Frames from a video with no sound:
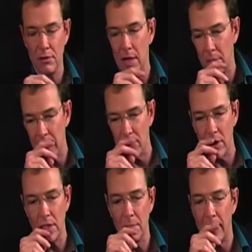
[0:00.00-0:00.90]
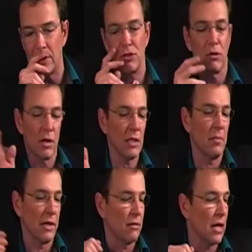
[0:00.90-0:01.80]
Great, whatever. Ugly Betty. Sure, Ugly
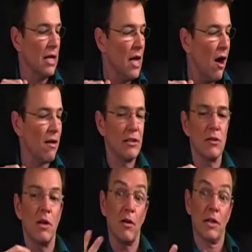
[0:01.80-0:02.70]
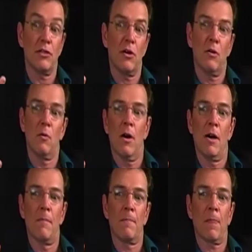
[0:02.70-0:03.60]
Betty. Great. All right, so, okay, so
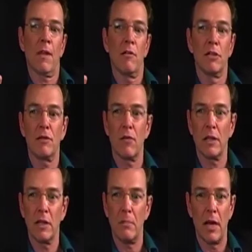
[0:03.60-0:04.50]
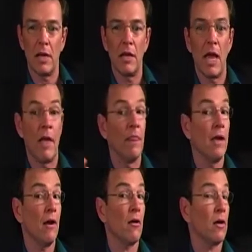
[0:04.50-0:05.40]
you're auditioning for Ugly Betty, and
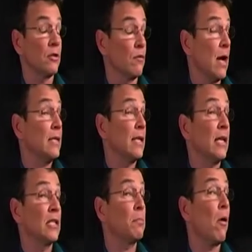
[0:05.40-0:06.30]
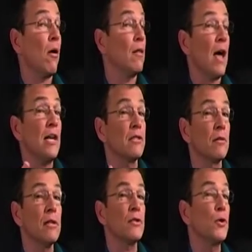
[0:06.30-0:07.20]
they're directing it is Paul
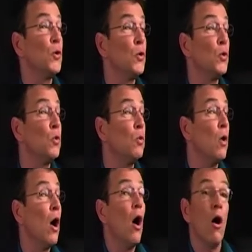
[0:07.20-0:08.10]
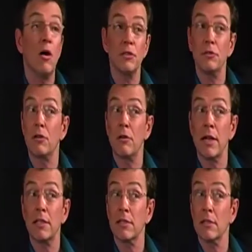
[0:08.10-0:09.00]
Lazarus, who also
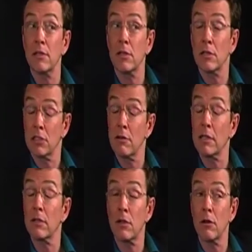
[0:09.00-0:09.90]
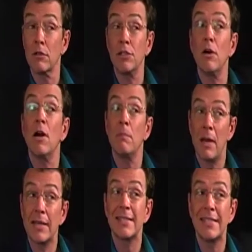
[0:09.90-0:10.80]
is directing the current show at
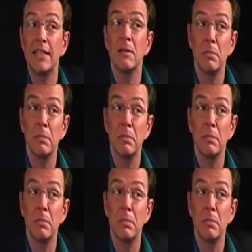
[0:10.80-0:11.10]
Pasadena